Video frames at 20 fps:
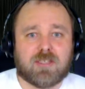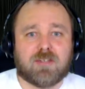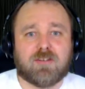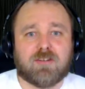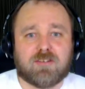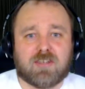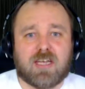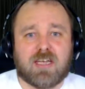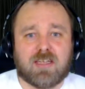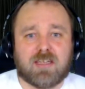
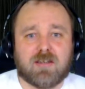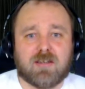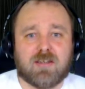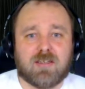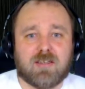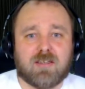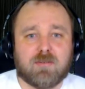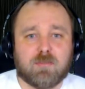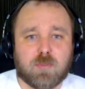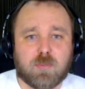say that
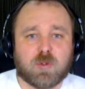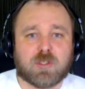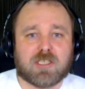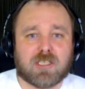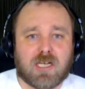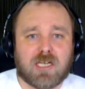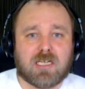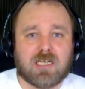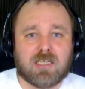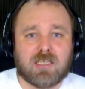most
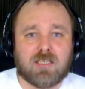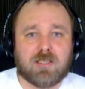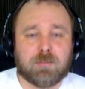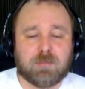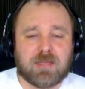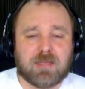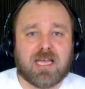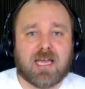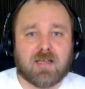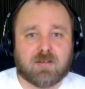likely the
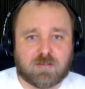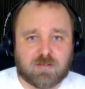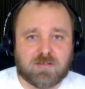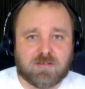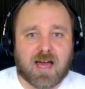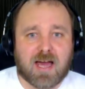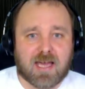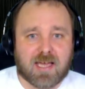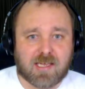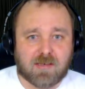
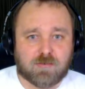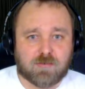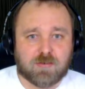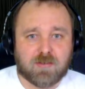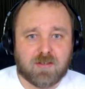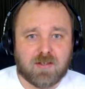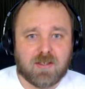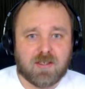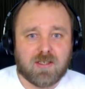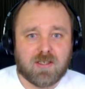PS5
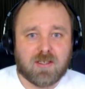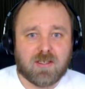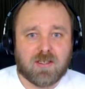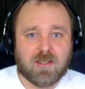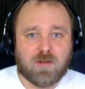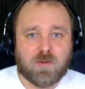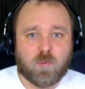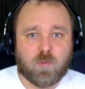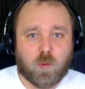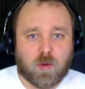
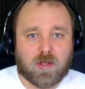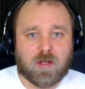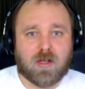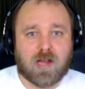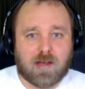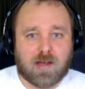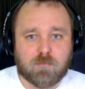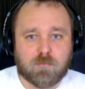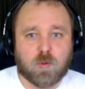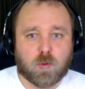will
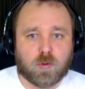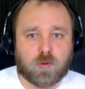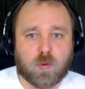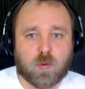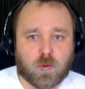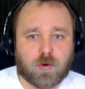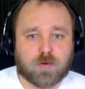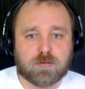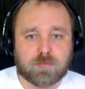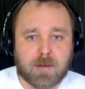have more
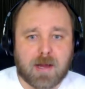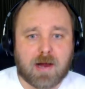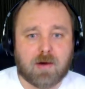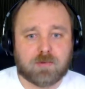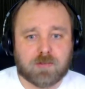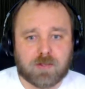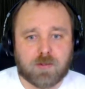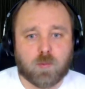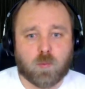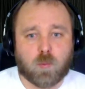horsepower
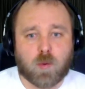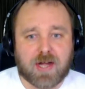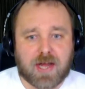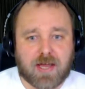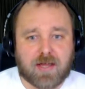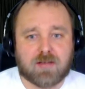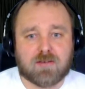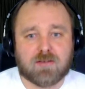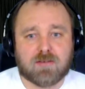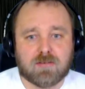than the One
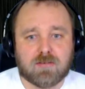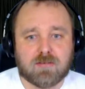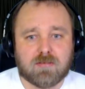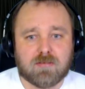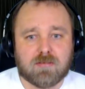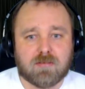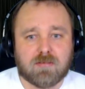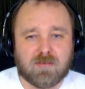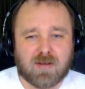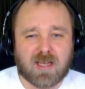X,
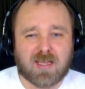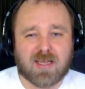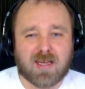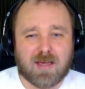right?